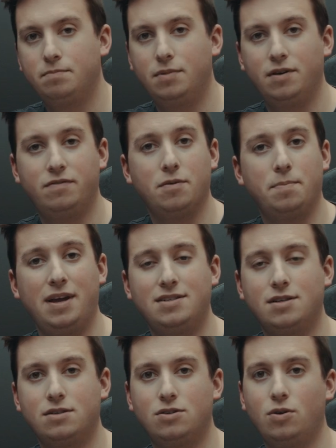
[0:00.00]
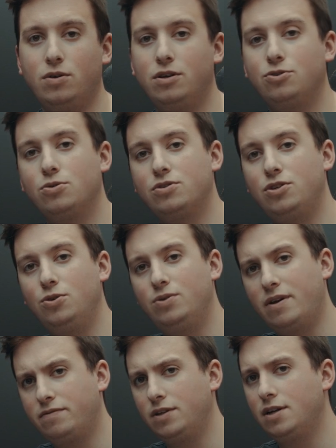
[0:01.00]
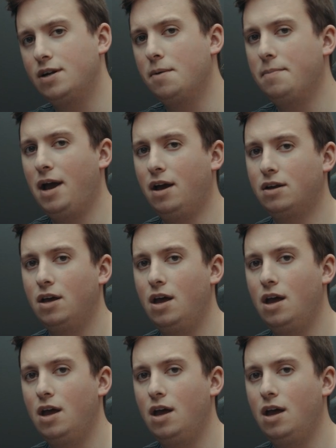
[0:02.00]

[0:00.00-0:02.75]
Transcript: But if the basics don't interest you, definitely come back